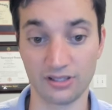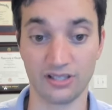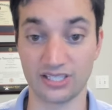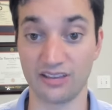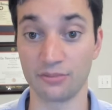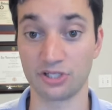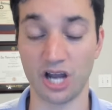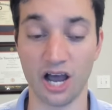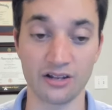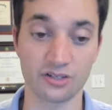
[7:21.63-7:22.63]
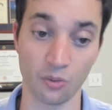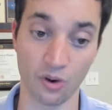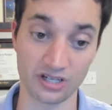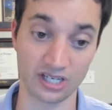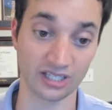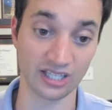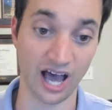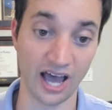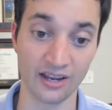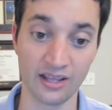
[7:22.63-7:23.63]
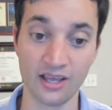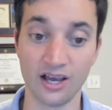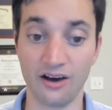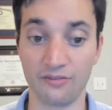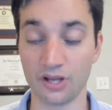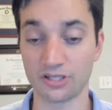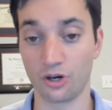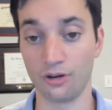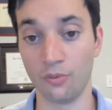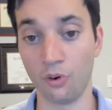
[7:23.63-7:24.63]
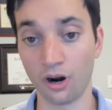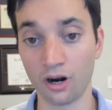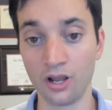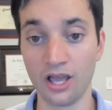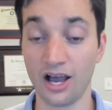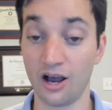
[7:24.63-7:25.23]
Let's give them a shot. So I want to see a lot of Wesco and Moore.